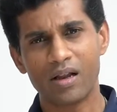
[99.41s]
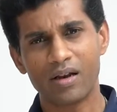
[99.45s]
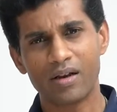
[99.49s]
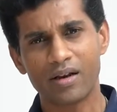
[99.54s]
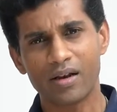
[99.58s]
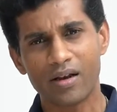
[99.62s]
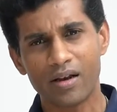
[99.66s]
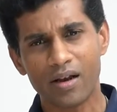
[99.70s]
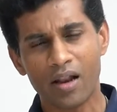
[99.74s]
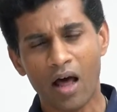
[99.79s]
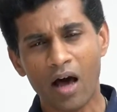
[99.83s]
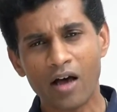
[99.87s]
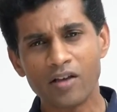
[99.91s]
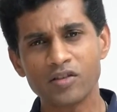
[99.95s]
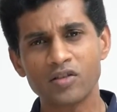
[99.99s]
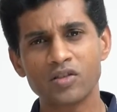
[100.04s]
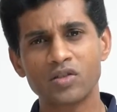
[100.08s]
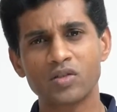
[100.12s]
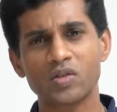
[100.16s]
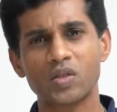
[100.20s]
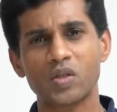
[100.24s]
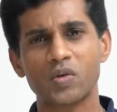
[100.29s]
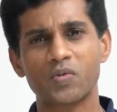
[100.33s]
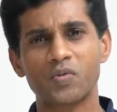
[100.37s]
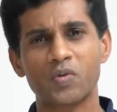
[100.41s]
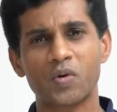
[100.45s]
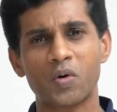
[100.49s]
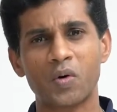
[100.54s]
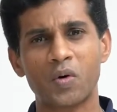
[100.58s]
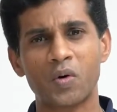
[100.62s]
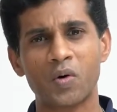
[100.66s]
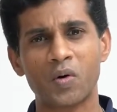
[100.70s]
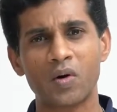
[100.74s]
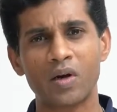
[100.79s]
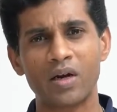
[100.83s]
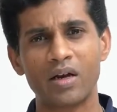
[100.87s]
last of
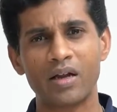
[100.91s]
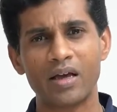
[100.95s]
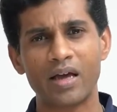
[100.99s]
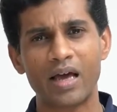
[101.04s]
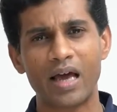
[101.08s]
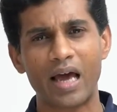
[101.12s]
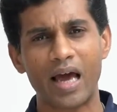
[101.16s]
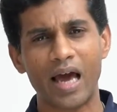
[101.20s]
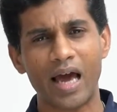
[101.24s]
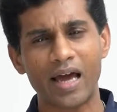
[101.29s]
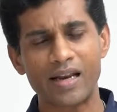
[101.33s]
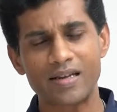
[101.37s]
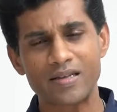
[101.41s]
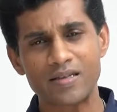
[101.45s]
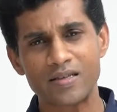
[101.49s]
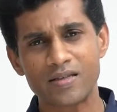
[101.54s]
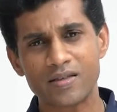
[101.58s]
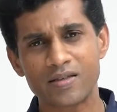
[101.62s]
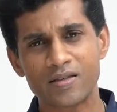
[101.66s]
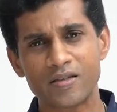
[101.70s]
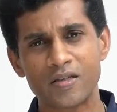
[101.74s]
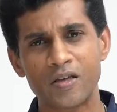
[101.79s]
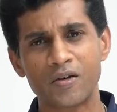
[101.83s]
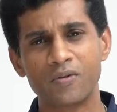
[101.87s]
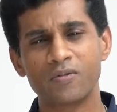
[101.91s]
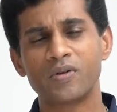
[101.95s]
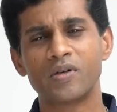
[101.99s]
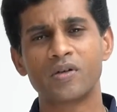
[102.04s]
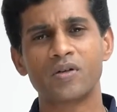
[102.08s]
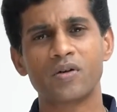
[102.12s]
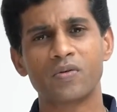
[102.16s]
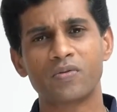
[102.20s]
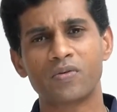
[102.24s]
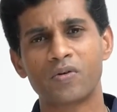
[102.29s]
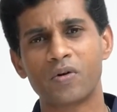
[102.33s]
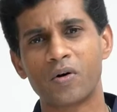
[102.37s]
all and
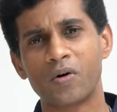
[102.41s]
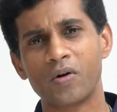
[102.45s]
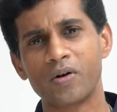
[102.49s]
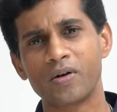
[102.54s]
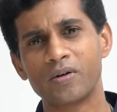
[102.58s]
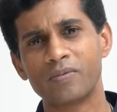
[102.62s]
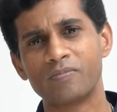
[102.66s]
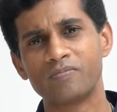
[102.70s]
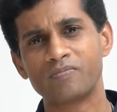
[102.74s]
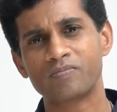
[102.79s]
servant of all.